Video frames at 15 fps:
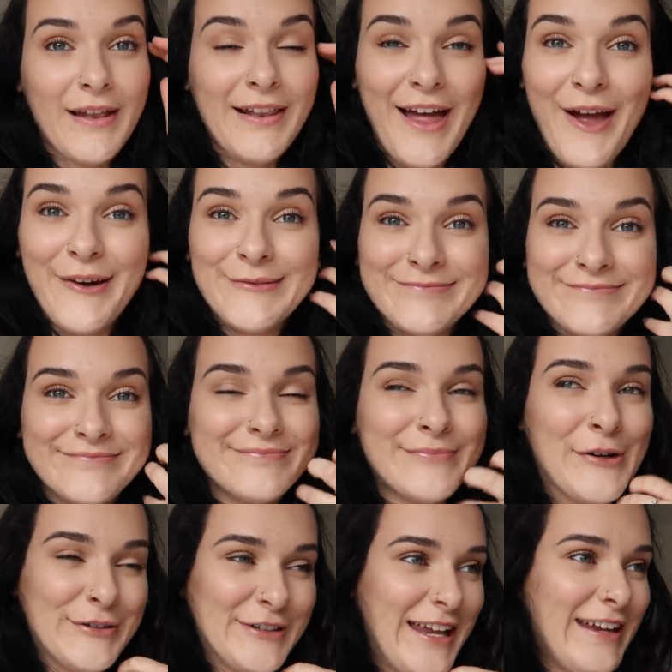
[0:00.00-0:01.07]
Hello,
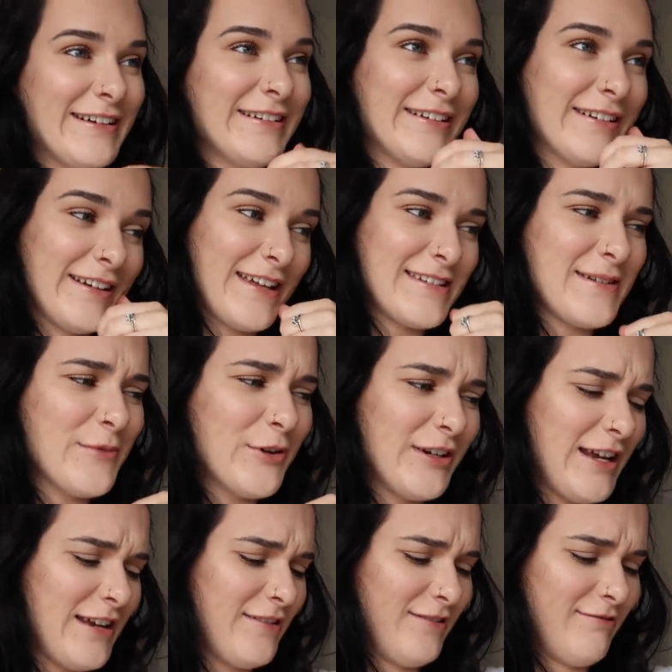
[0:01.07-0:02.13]
morning. Is it
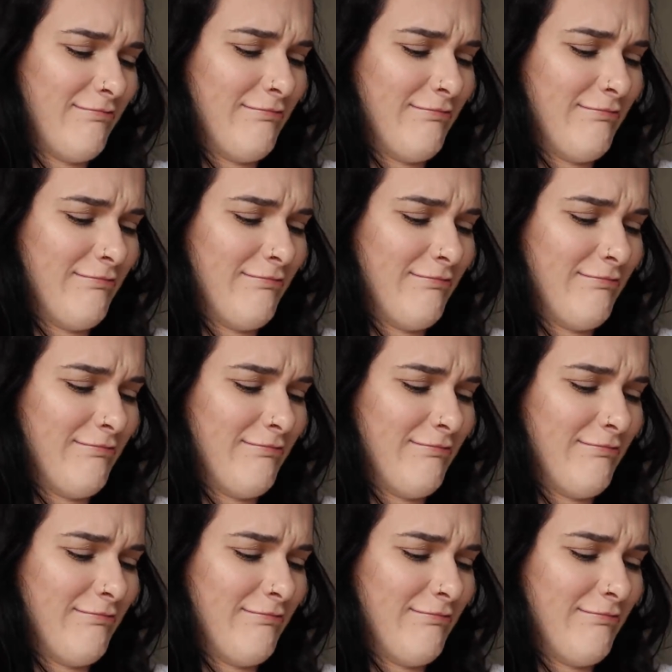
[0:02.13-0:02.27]
morning?